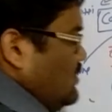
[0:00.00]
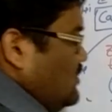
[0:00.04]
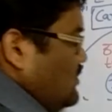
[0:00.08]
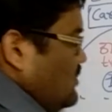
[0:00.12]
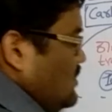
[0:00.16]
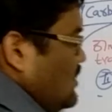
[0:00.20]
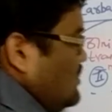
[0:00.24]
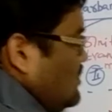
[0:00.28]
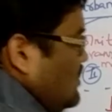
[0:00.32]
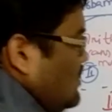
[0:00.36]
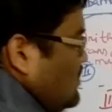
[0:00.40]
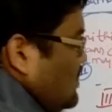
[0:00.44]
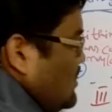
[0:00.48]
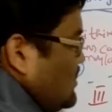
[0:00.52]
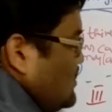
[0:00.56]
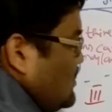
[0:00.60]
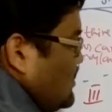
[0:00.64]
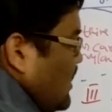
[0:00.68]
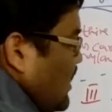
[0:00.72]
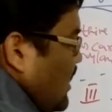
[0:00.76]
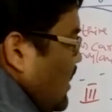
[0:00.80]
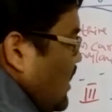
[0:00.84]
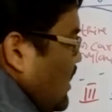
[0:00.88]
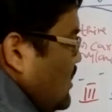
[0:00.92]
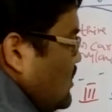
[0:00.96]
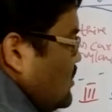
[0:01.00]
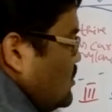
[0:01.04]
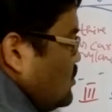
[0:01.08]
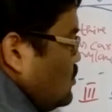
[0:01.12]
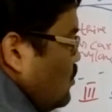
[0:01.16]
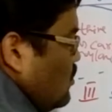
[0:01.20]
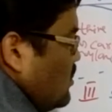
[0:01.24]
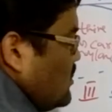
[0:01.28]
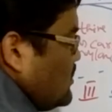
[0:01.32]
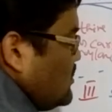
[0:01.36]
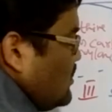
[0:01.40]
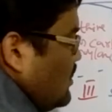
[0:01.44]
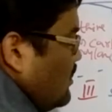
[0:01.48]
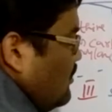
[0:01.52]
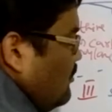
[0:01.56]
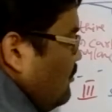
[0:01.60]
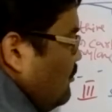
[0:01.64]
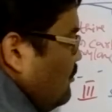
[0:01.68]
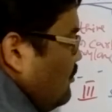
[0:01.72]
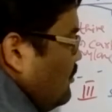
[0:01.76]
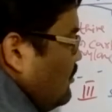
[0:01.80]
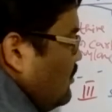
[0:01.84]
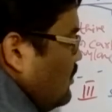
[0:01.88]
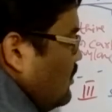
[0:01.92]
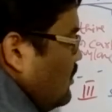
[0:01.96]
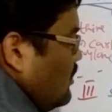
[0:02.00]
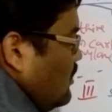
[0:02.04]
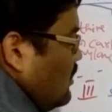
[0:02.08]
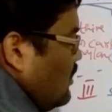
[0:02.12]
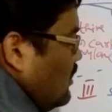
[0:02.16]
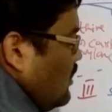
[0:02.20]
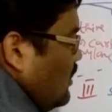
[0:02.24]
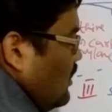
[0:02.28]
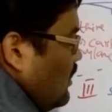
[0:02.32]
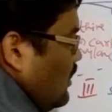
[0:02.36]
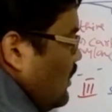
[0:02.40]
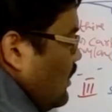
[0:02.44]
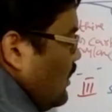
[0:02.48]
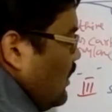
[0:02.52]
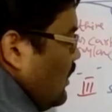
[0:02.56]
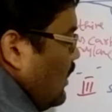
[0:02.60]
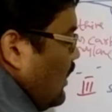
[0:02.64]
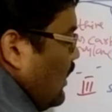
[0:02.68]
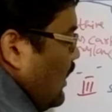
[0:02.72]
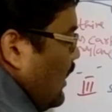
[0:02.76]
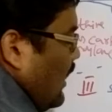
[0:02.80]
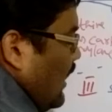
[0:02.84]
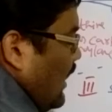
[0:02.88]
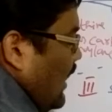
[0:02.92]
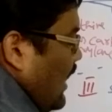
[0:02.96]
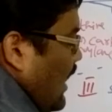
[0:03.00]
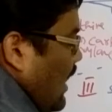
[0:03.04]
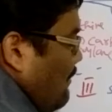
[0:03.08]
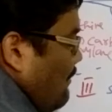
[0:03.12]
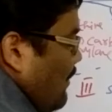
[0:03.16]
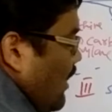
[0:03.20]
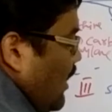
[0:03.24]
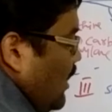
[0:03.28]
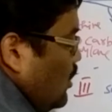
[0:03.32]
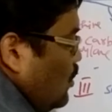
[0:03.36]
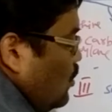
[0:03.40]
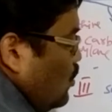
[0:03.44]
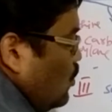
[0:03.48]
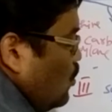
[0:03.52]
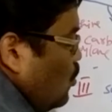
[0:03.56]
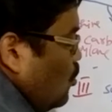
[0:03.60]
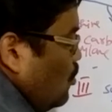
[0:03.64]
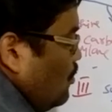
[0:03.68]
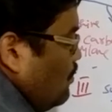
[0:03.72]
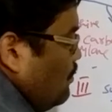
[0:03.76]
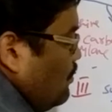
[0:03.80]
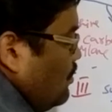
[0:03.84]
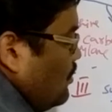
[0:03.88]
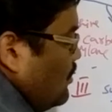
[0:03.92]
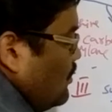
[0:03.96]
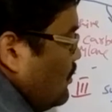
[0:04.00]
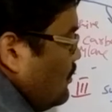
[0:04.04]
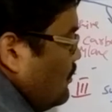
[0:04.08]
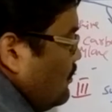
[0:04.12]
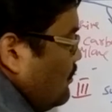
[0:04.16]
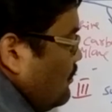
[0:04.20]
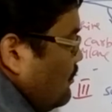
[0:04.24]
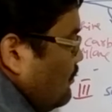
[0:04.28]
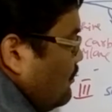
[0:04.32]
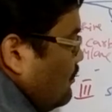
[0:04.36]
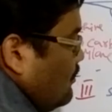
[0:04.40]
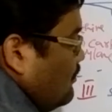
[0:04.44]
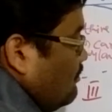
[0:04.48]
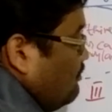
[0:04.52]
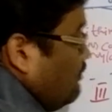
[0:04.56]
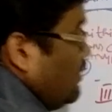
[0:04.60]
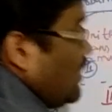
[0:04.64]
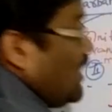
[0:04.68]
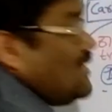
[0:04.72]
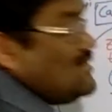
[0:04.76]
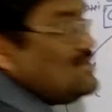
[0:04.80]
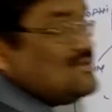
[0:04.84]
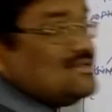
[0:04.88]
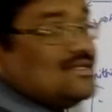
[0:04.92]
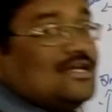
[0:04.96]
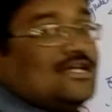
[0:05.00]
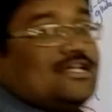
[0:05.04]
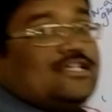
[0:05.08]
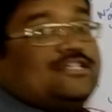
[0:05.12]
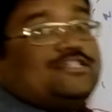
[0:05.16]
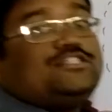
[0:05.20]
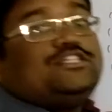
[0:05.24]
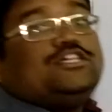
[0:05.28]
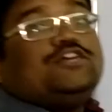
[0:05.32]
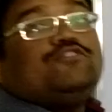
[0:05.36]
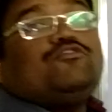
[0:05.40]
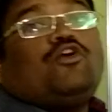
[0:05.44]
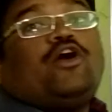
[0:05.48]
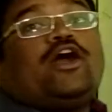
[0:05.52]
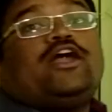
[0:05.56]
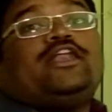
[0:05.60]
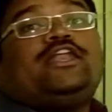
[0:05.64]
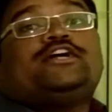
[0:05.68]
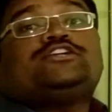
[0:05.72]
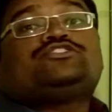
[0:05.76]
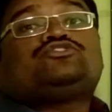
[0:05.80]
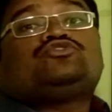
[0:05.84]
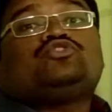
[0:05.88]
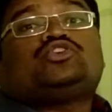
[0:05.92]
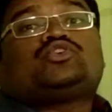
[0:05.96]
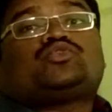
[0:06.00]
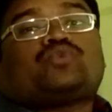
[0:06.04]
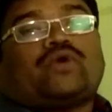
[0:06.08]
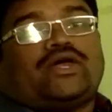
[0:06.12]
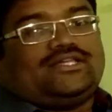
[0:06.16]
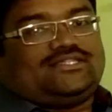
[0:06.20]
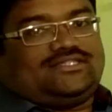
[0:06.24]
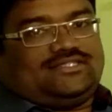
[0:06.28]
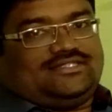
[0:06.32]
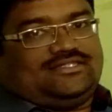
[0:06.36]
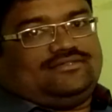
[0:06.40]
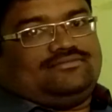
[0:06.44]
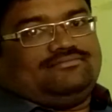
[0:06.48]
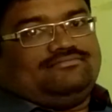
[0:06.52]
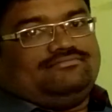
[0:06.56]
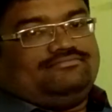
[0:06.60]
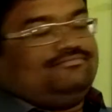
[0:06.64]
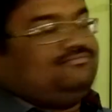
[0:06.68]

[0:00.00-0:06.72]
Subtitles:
This is the second source of amino group, because CO and H2 twice.